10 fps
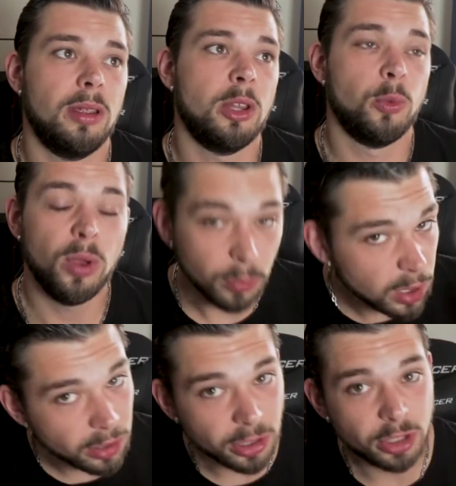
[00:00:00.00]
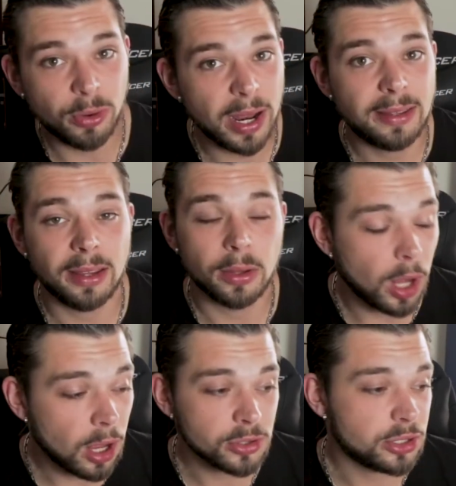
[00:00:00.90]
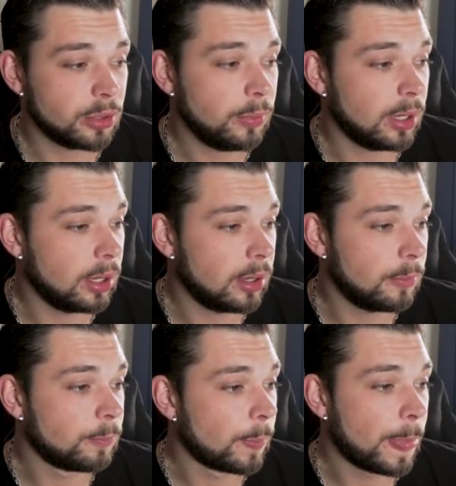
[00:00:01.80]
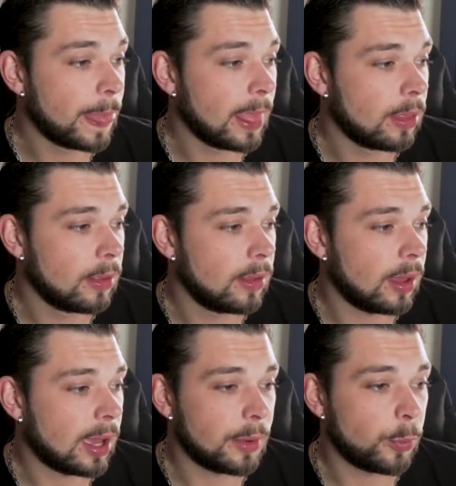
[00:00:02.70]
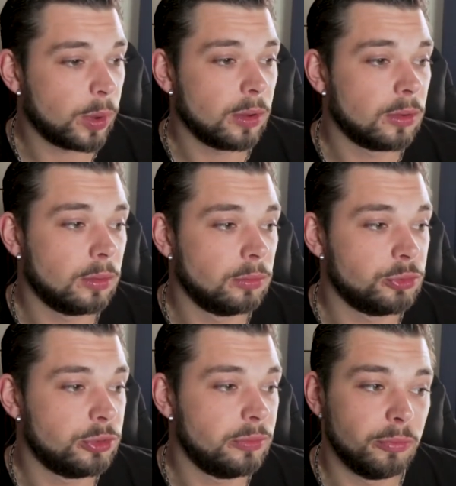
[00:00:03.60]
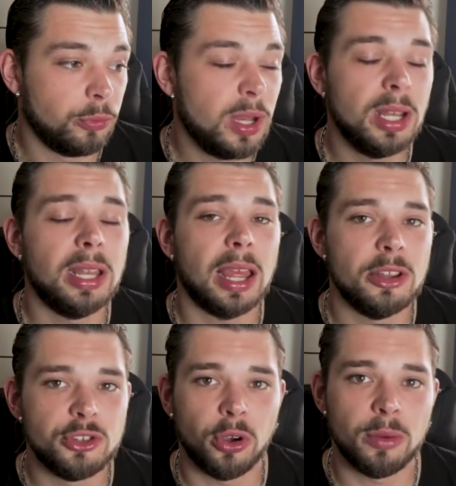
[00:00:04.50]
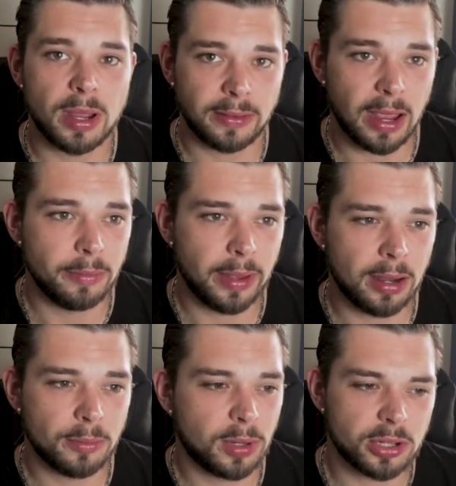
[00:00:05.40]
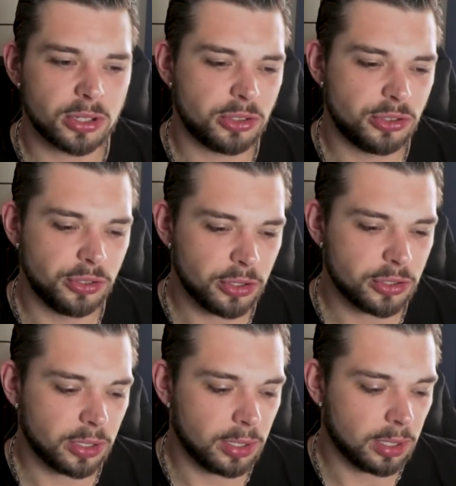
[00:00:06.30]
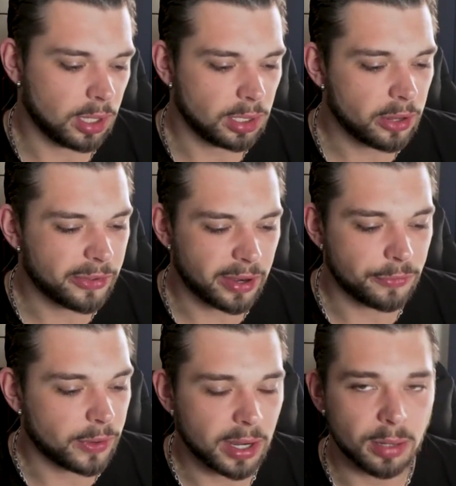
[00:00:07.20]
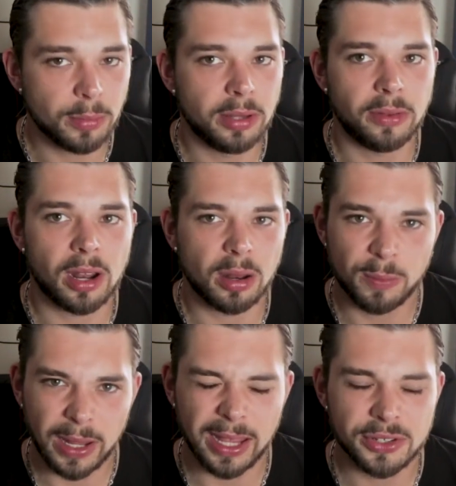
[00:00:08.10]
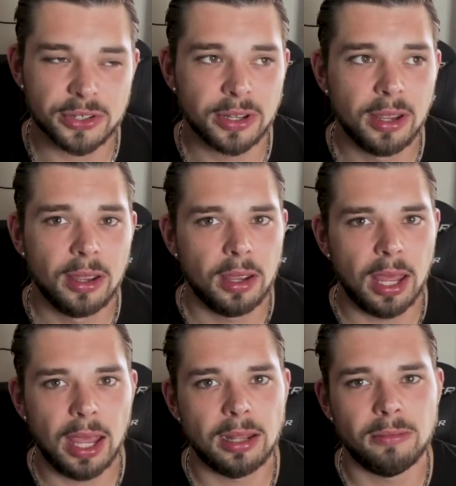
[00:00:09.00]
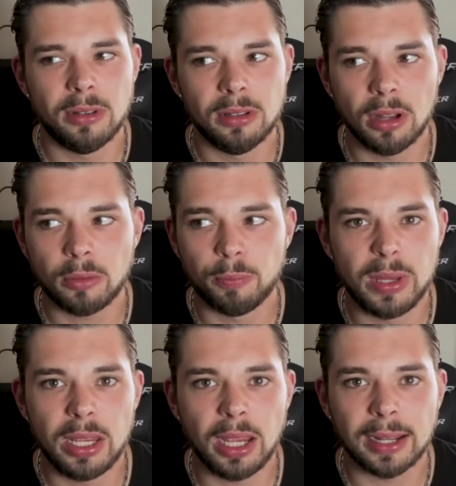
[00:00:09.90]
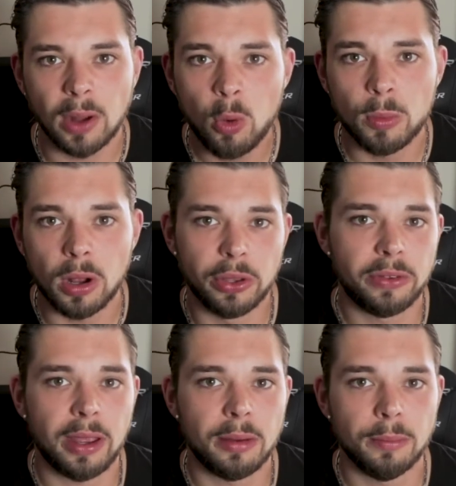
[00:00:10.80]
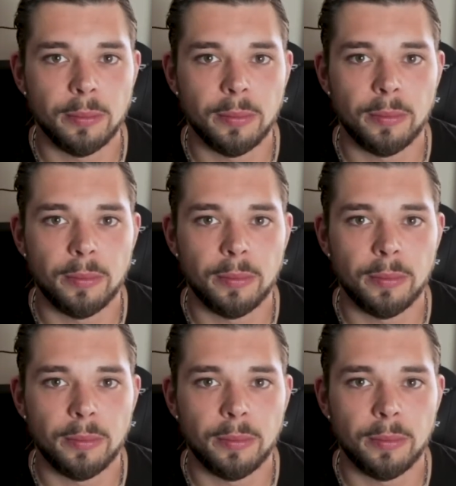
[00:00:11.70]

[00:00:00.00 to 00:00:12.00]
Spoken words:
It will be great and awesome. I will really enjoy my time there because it's just another environment, another place, and not being at home all the time